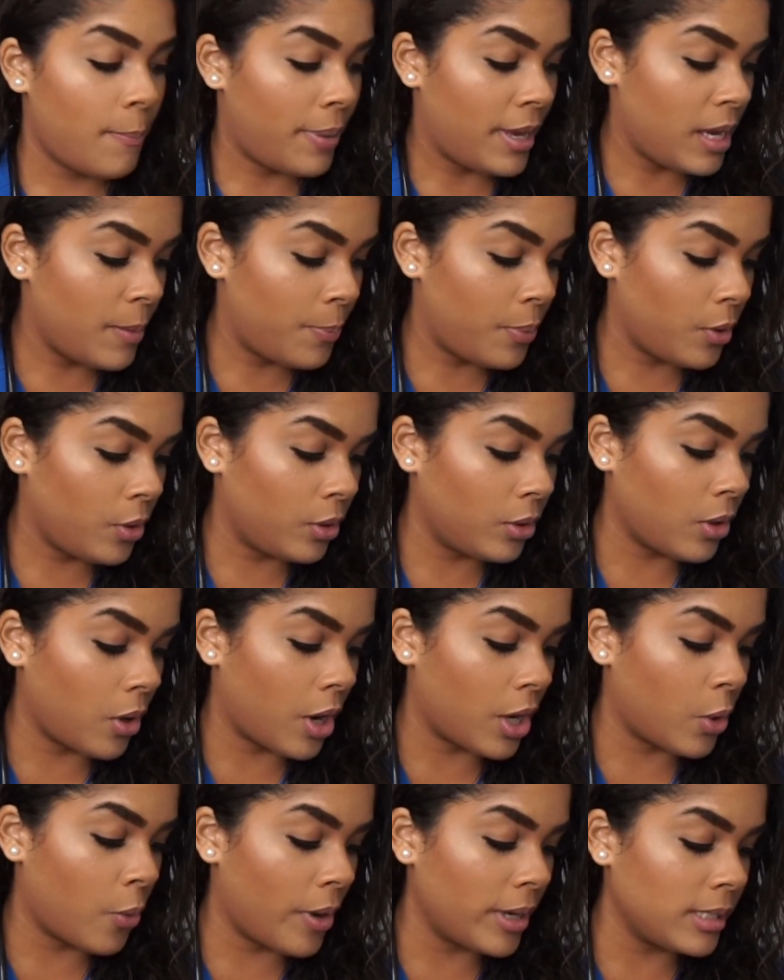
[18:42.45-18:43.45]
People
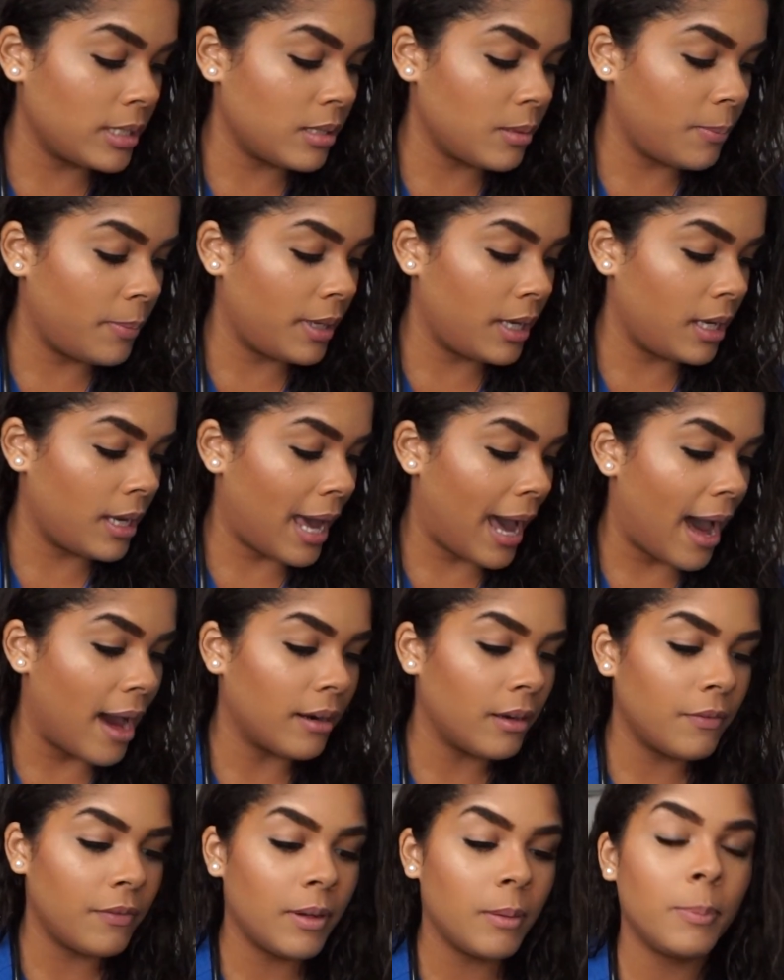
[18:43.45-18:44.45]
are going to be
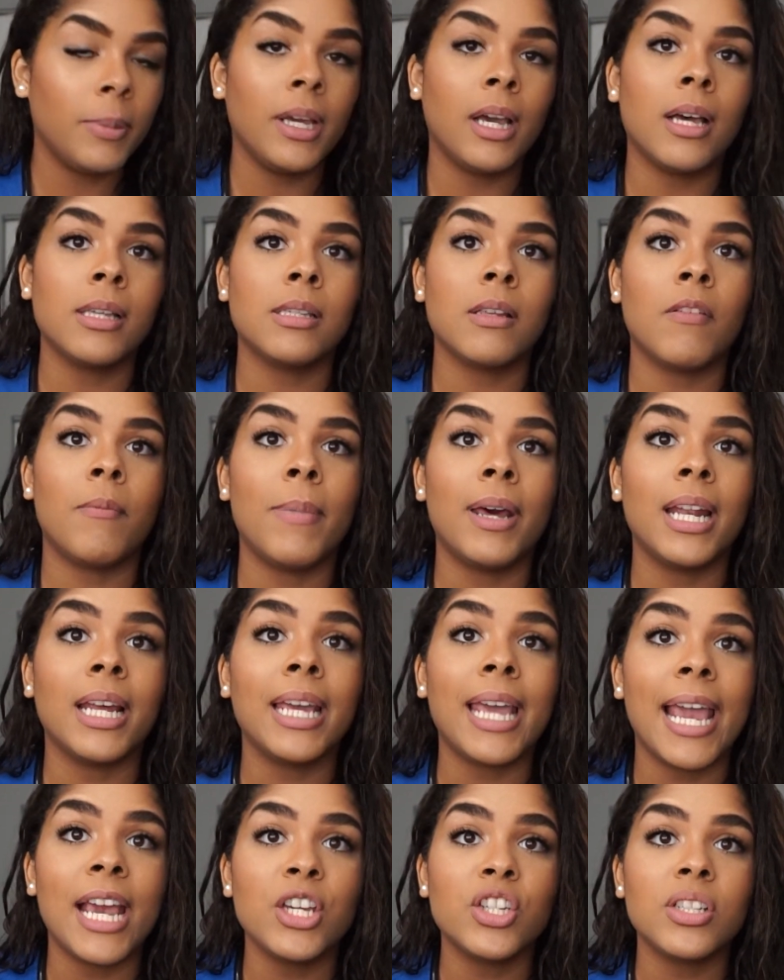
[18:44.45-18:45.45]
out of it because of
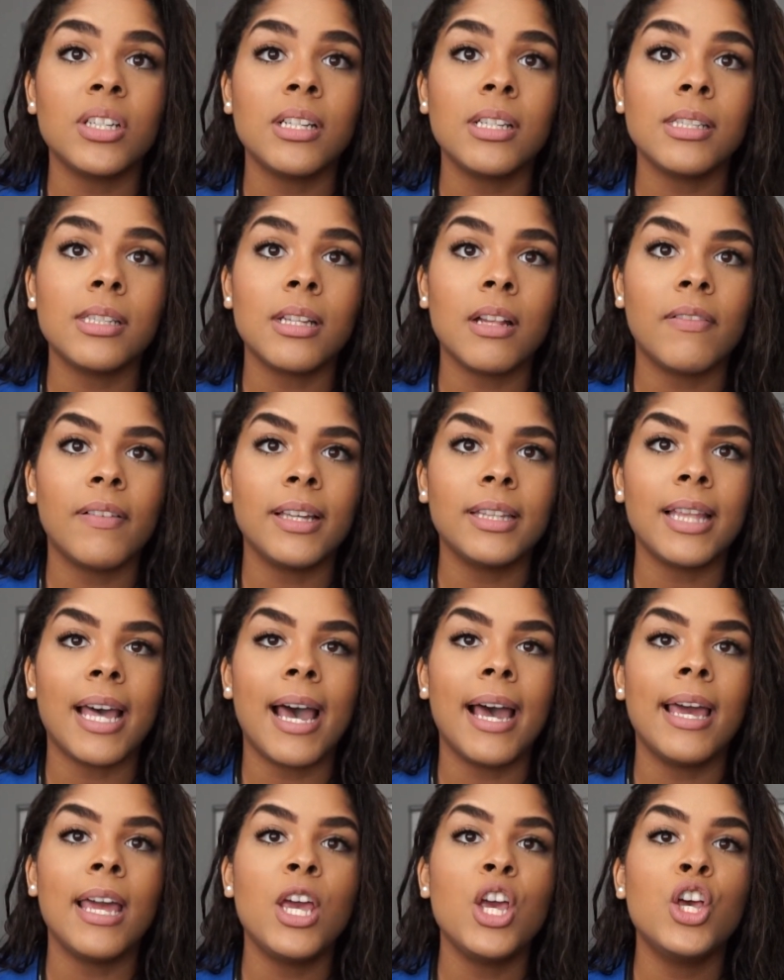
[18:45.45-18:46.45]
medication and stuff like
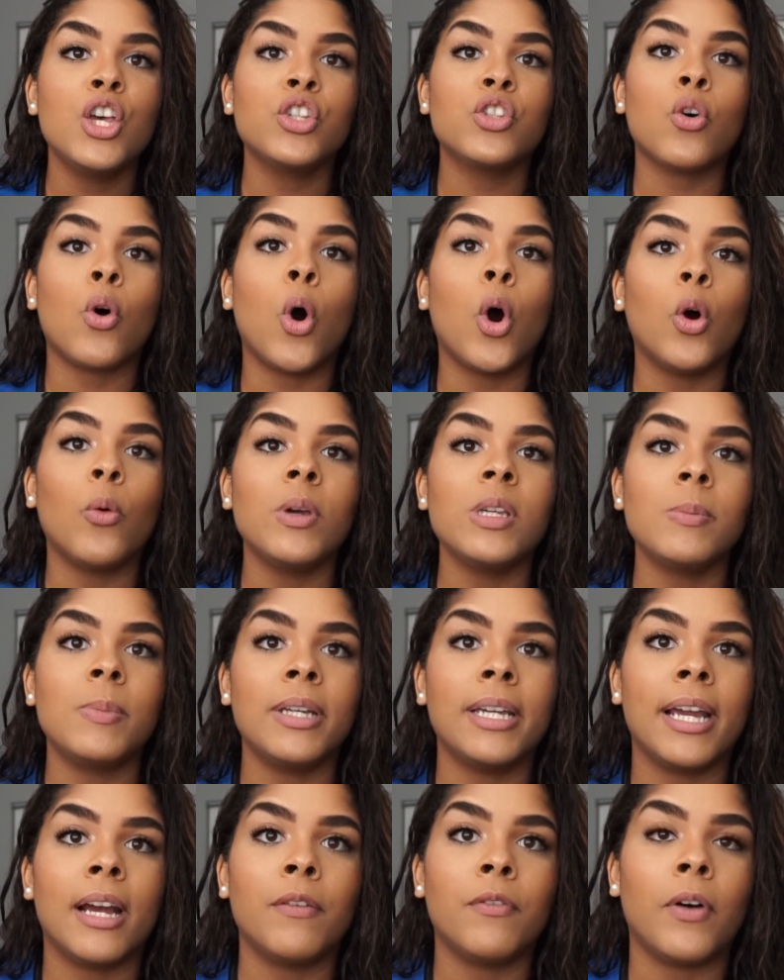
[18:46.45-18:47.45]
that, so always
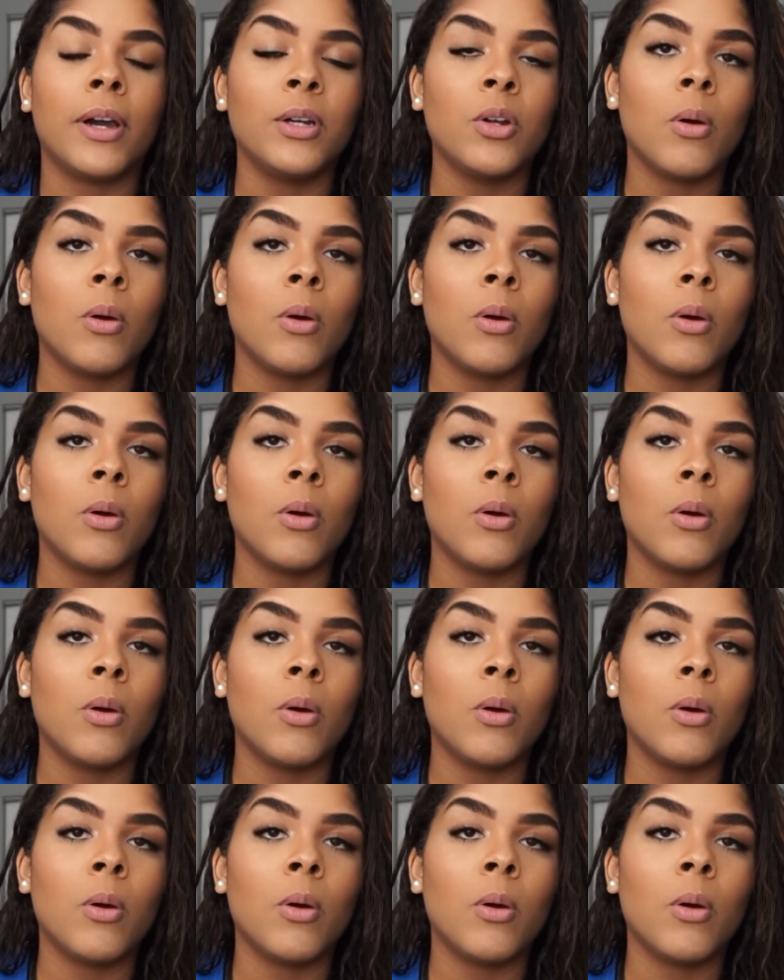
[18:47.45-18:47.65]
be careful.